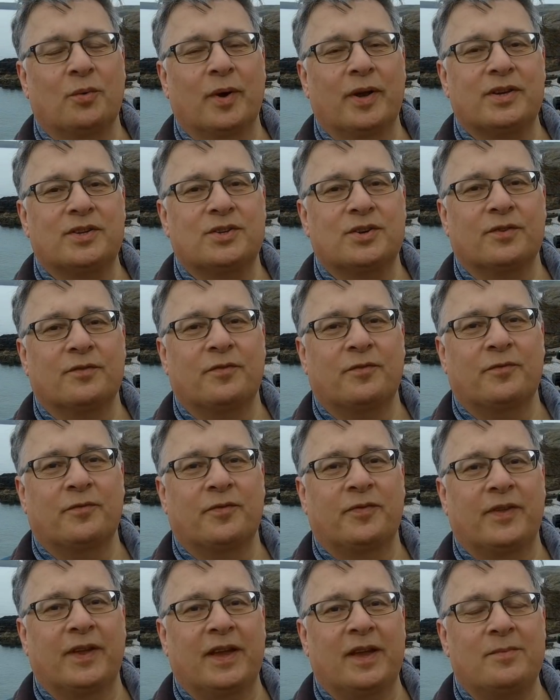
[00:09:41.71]
which of
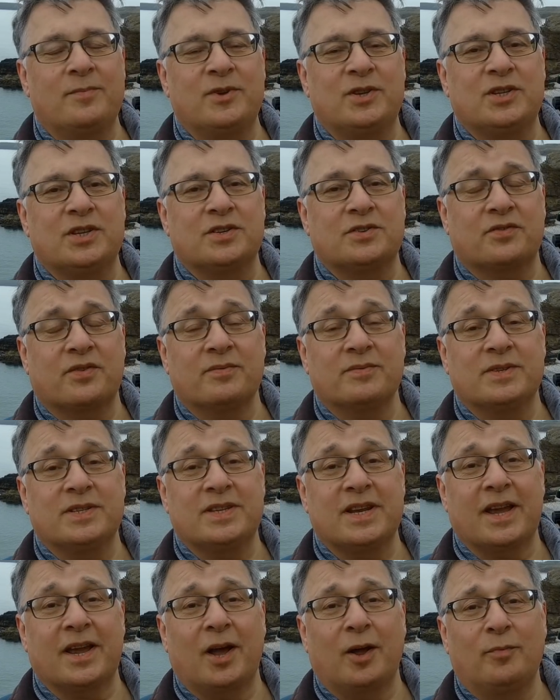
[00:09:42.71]
the images from
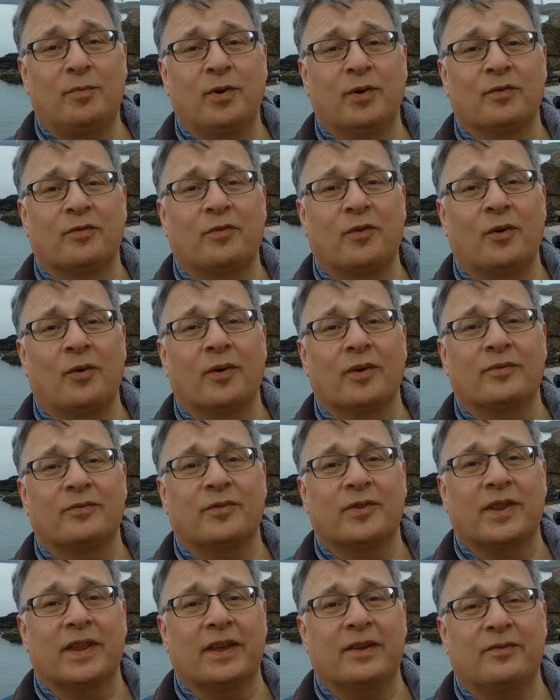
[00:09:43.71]
today I'll put forward
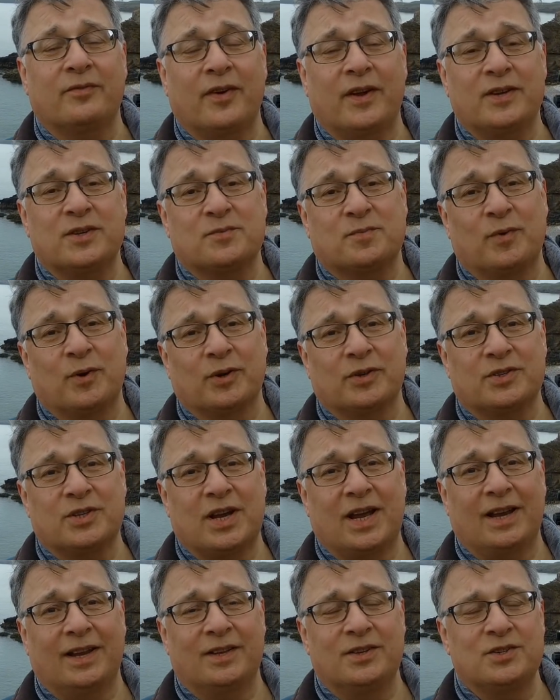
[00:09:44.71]
for the Facebook
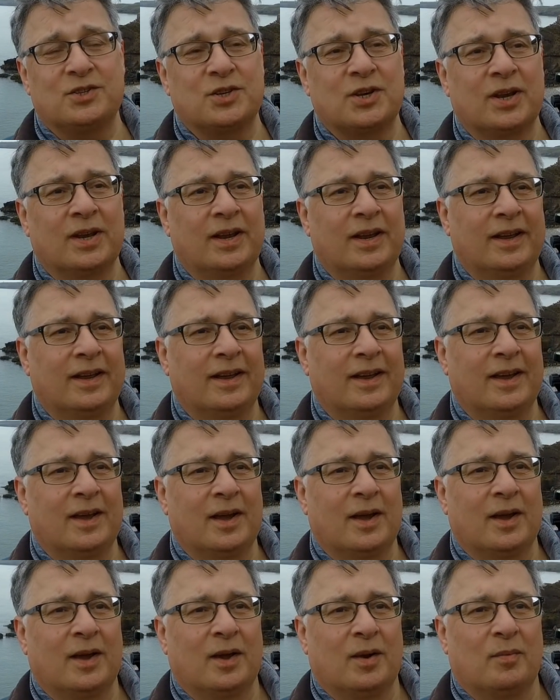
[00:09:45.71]
challenge,
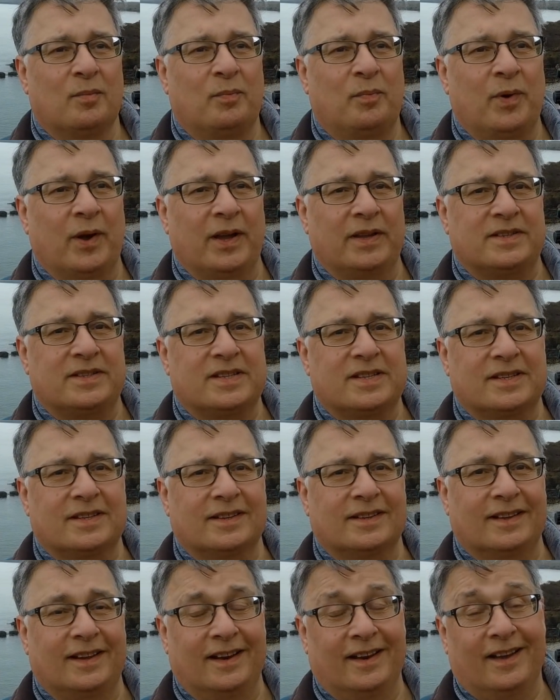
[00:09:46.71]
but,
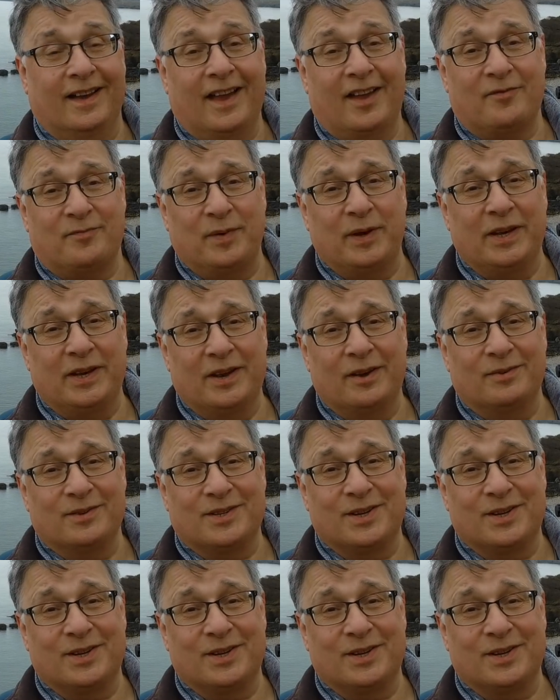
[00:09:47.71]
and I have been known